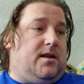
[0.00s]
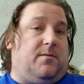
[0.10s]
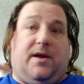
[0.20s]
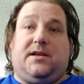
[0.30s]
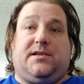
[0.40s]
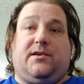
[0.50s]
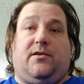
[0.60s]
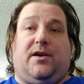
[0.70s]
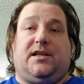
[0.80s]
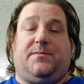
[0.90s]
The Mega
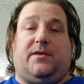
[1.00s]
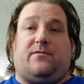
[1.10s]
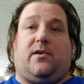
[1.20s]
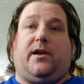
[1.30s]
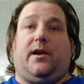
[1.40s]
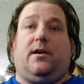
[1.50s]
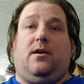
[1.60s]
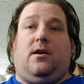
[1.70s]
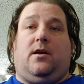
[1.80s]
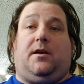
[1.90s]
Zero has been running
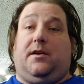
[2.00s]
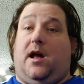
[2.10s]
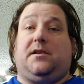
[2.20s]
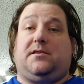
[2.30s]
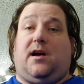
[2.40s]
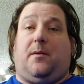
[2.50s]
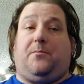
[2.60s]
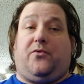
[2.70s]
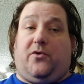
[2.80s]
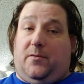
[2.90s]

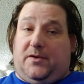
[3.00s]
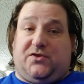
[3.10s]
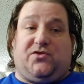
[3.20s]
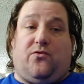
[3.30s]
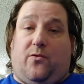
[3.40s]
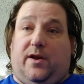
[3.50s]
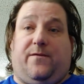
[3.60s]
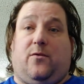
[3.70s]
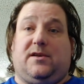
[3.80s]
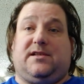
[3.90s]
nonstop, pretty much
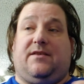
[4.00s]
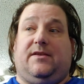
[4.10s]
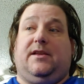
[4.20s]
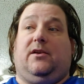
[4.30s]
24-7.